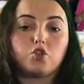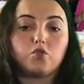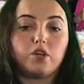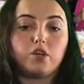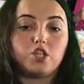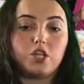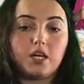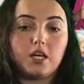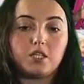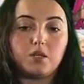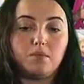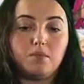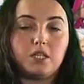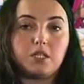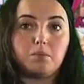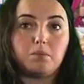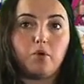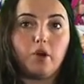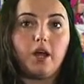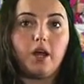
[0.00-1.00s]
reach out to Miss
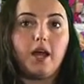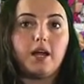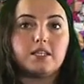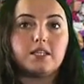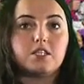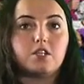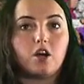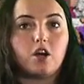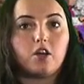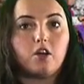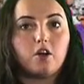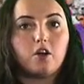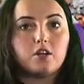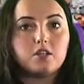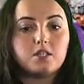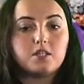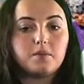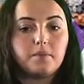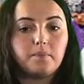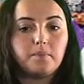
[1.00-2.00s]
Maria at Stockyards.